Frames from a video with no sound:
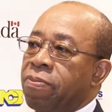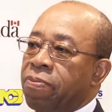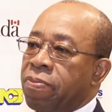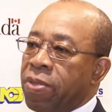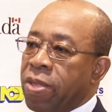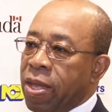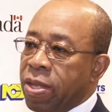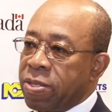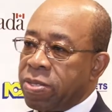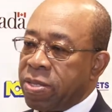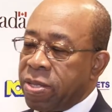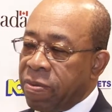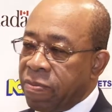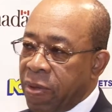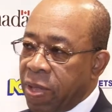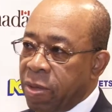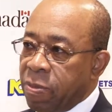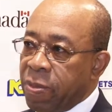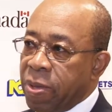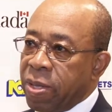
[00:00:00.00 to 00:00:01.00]
financed the
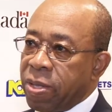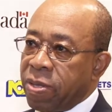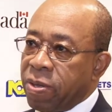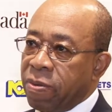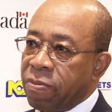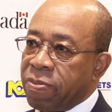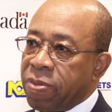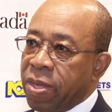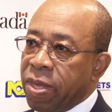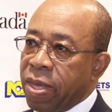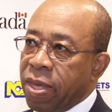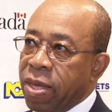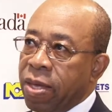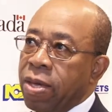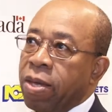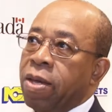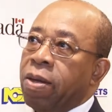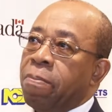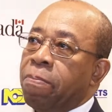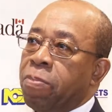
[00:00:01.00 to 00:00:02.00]
development of the
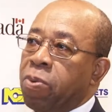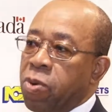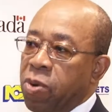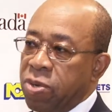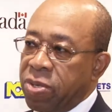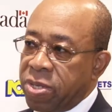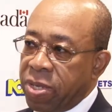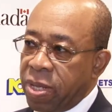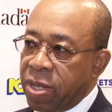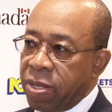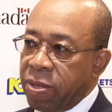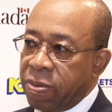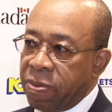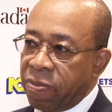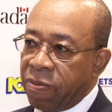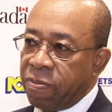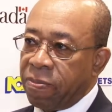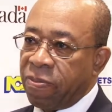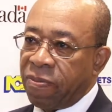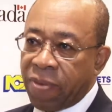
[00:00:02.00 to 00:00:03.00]
port in
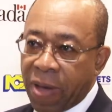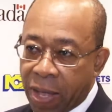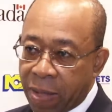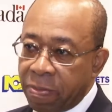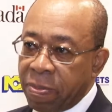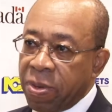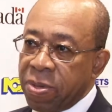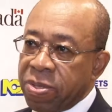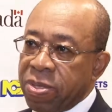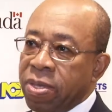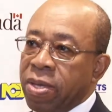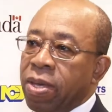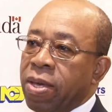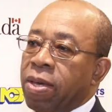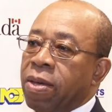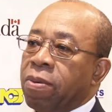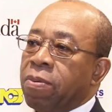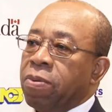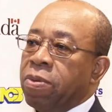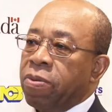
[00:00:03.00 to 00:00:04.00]
Falmouth.
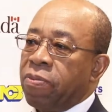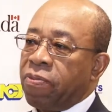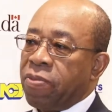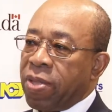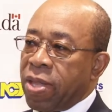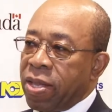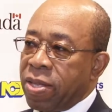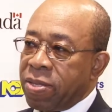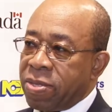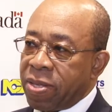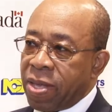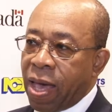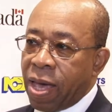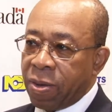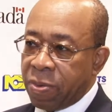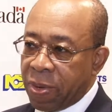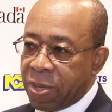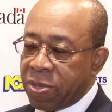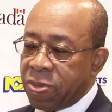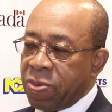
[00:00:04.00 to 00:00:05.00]
We finance
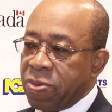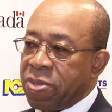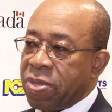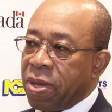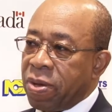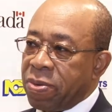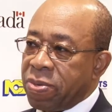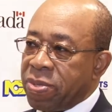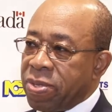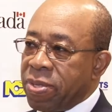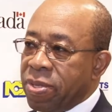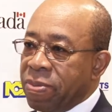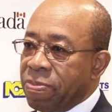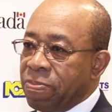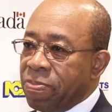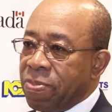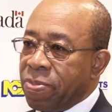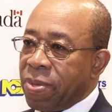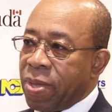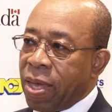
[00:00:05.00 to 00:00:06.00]
Highway 2000
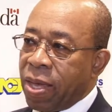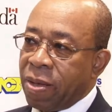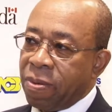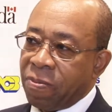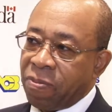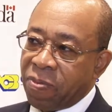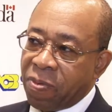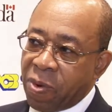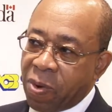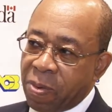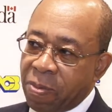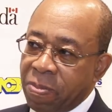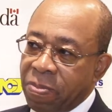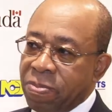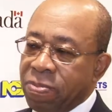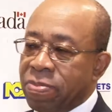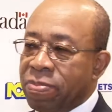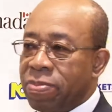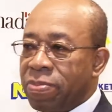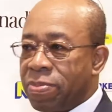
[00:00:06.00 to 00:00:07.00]

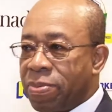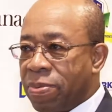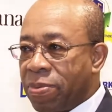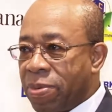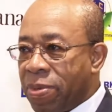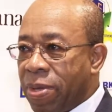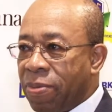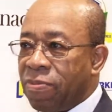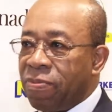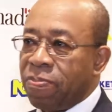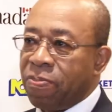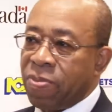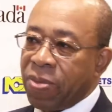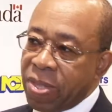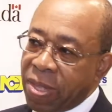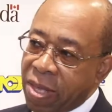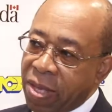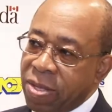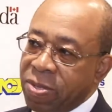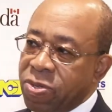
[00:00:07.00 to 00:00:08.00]
from
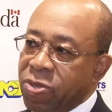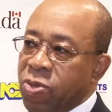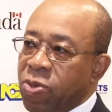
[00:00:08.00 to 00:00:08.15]
Vineyard